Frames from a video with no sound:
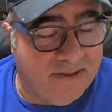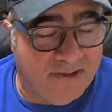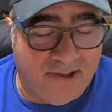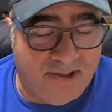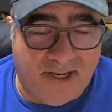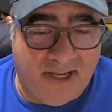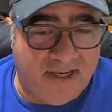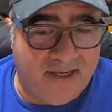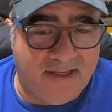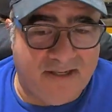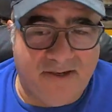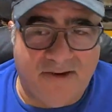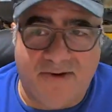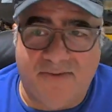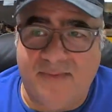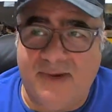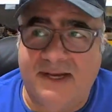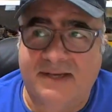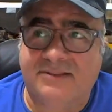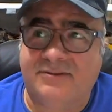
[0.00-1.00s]
Or I didn't know
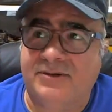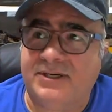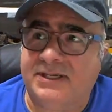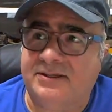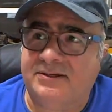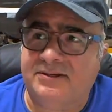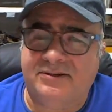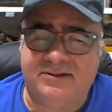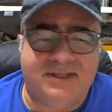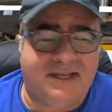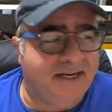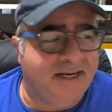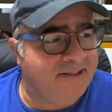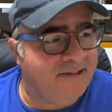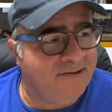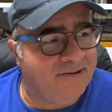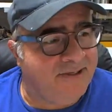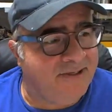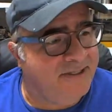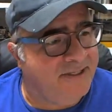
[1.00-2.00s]
Mach 3 could do that. I could
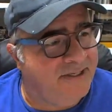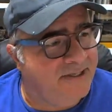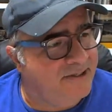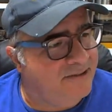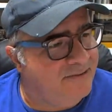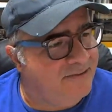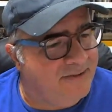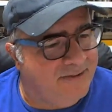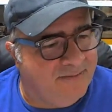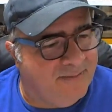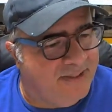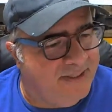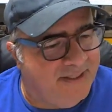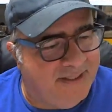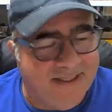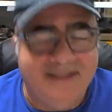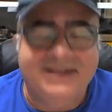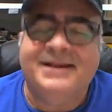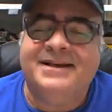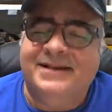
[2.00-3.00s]
do it on the other one,
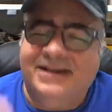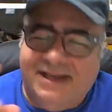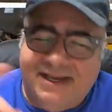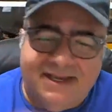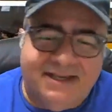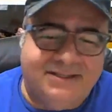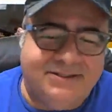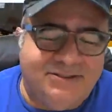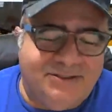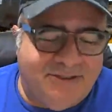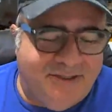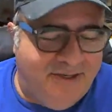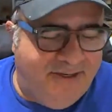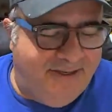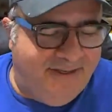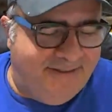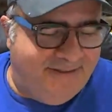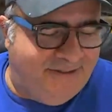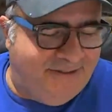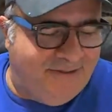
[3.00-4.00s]
but and
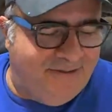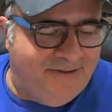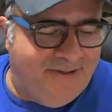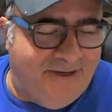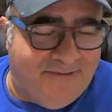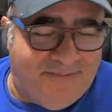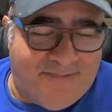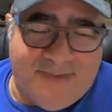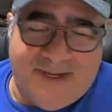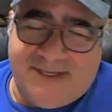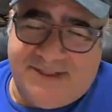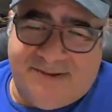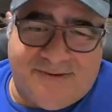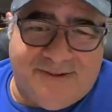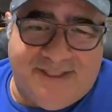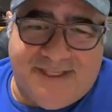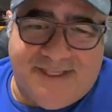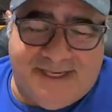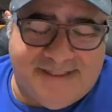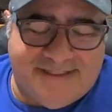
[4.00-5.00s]
sure enough, Mach
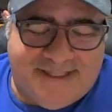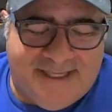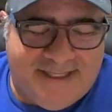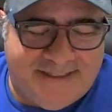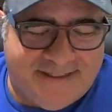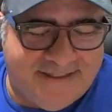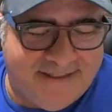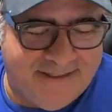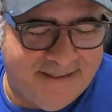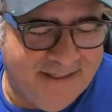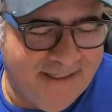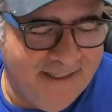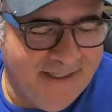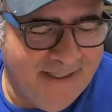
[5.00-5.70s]
3 has that.